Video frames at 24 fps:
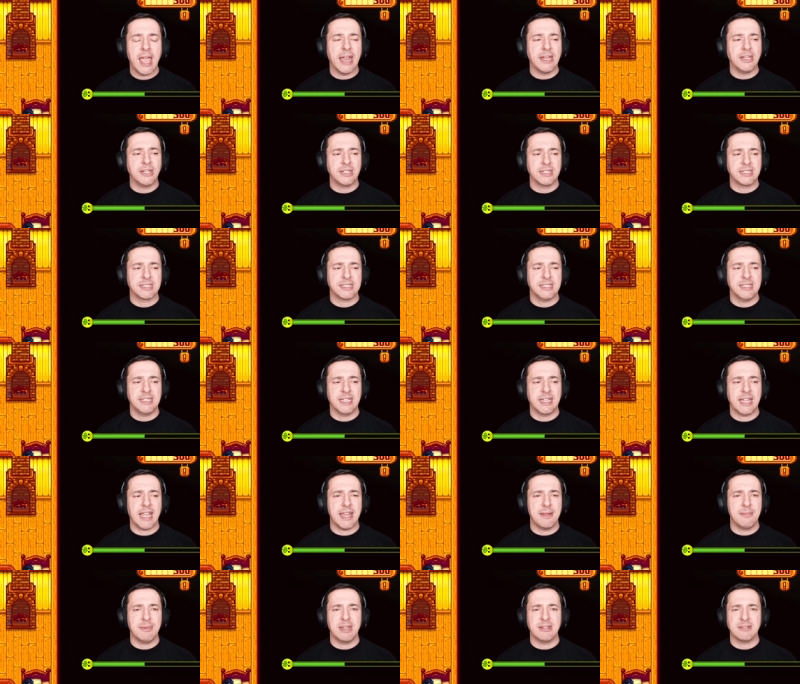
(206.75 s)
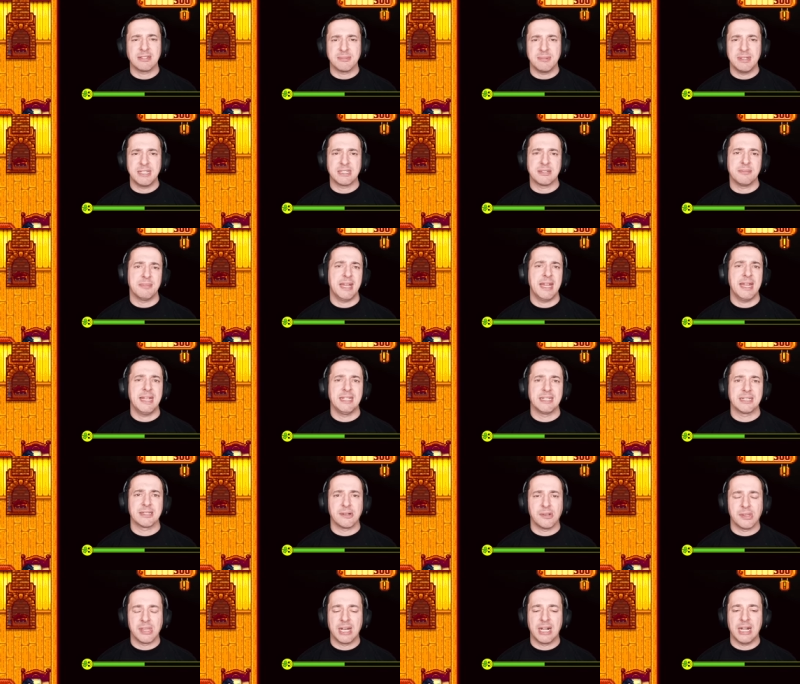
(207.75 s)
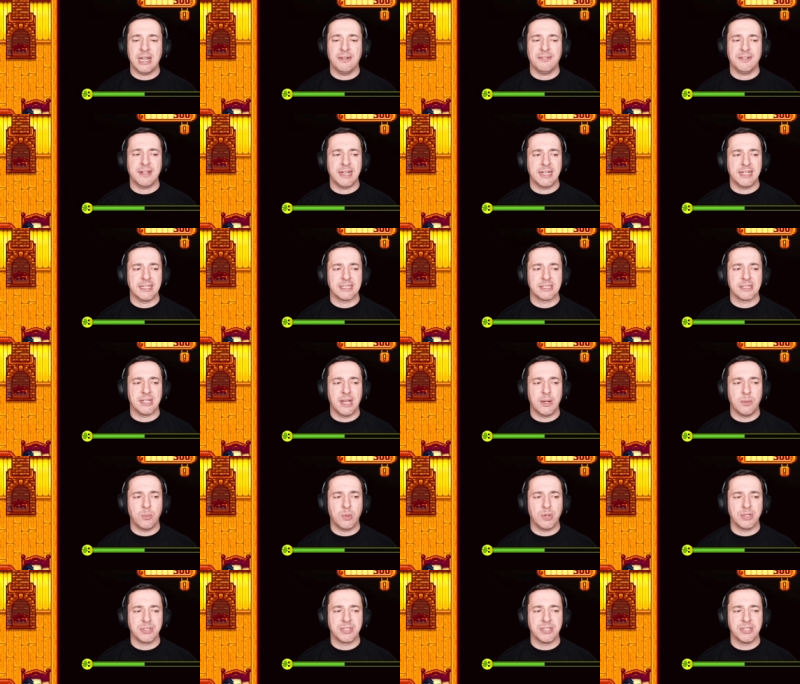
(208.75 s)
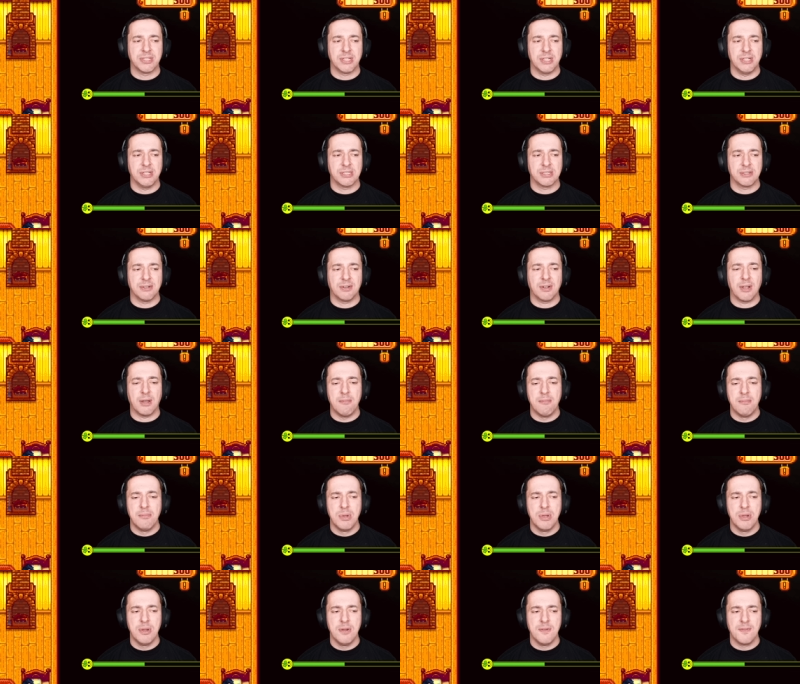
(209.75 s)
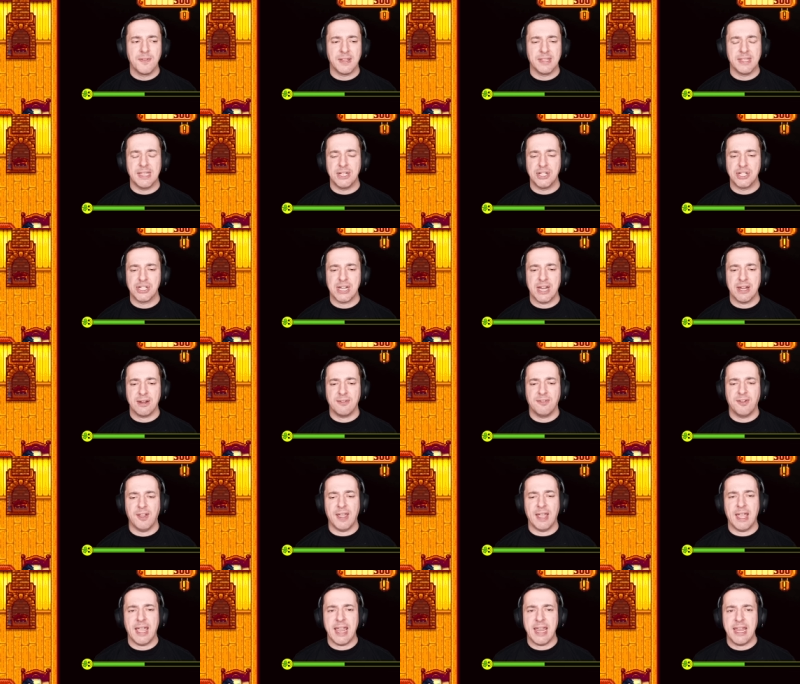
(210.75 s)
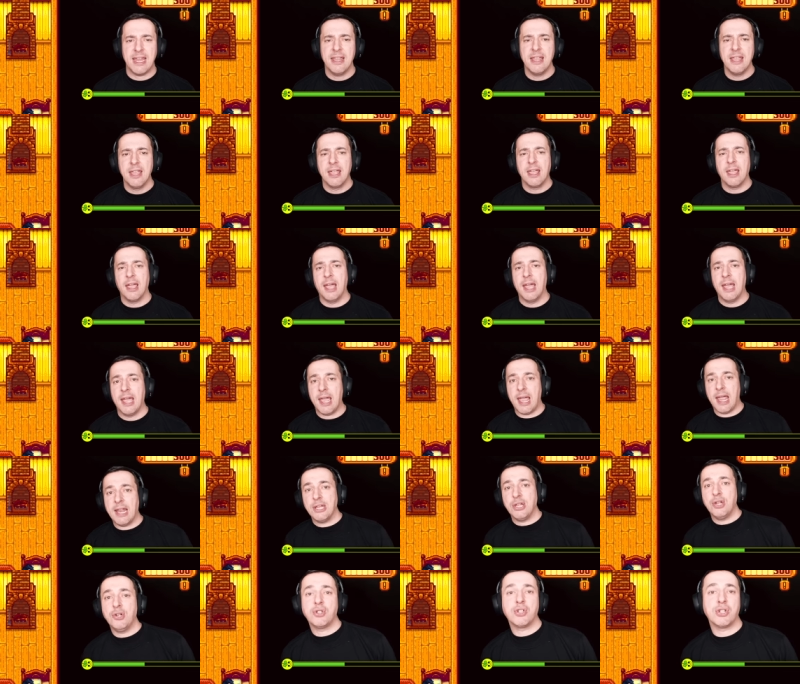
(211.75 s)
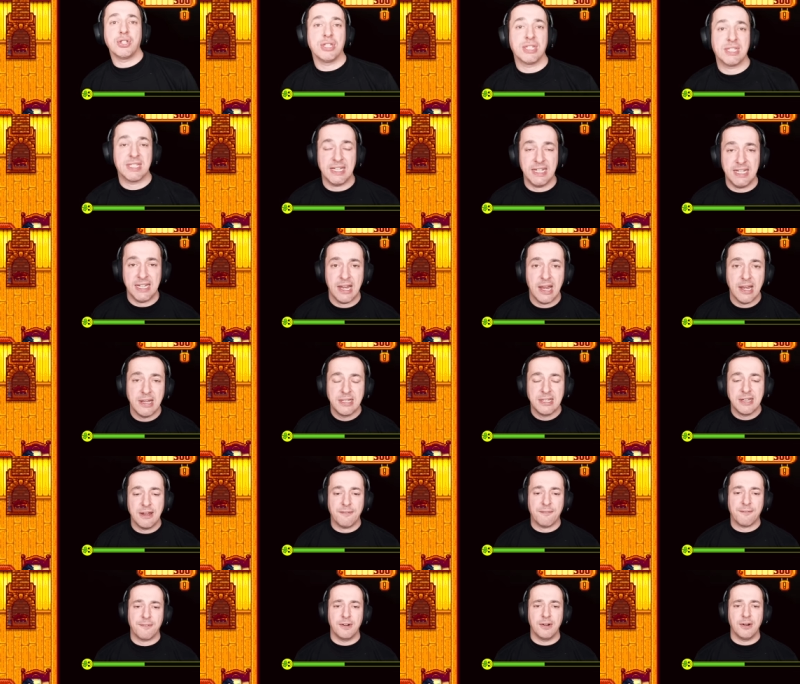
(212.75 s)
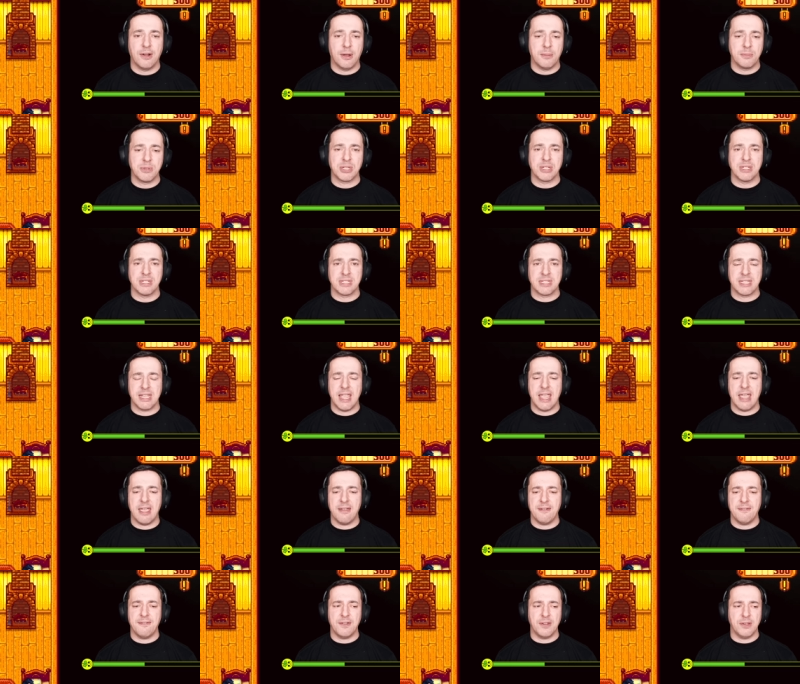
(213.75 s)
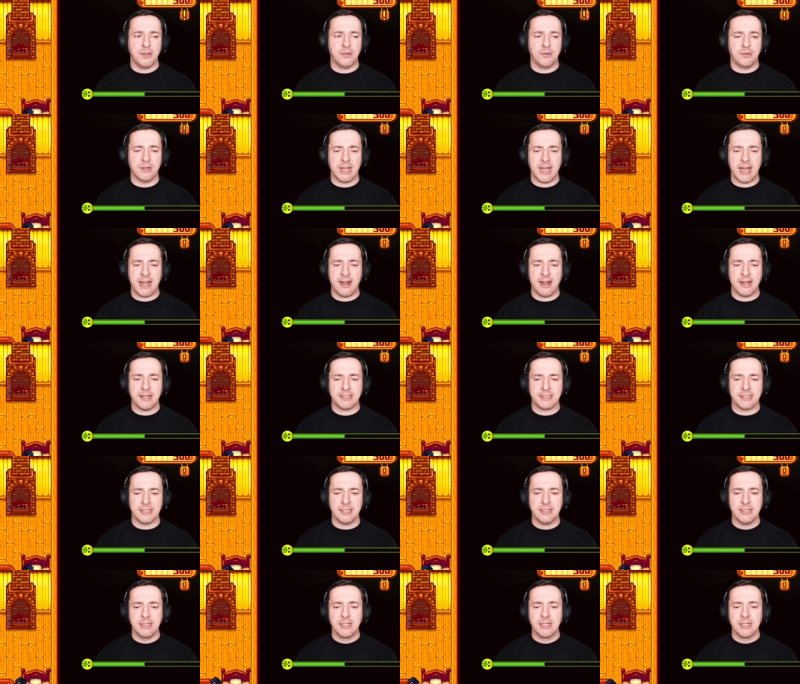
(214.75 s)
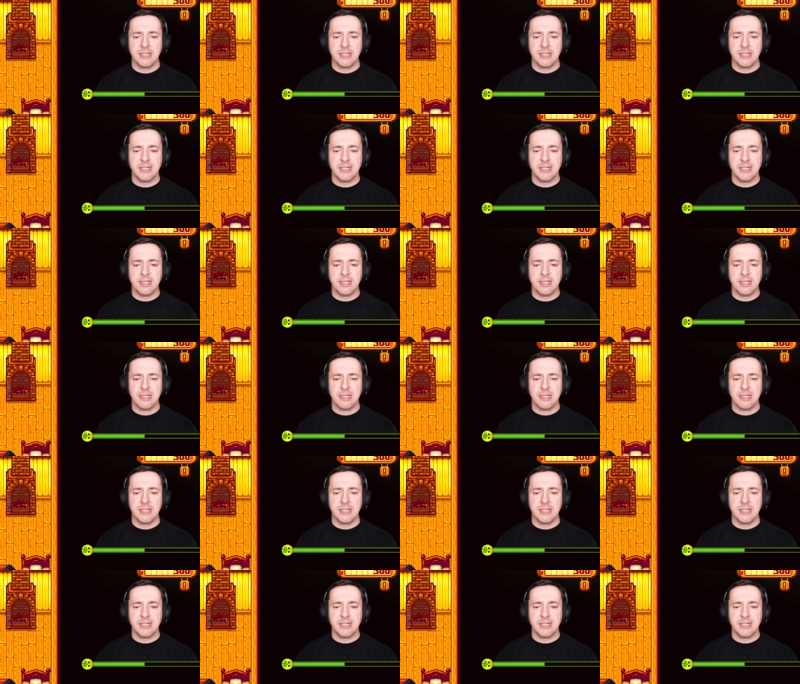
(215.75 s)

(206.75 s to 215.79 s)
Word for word: And you can see the game gives me some hints on the left-hand side what to do. So I've got move and then check for A. Uh, and you should see different options there for your character.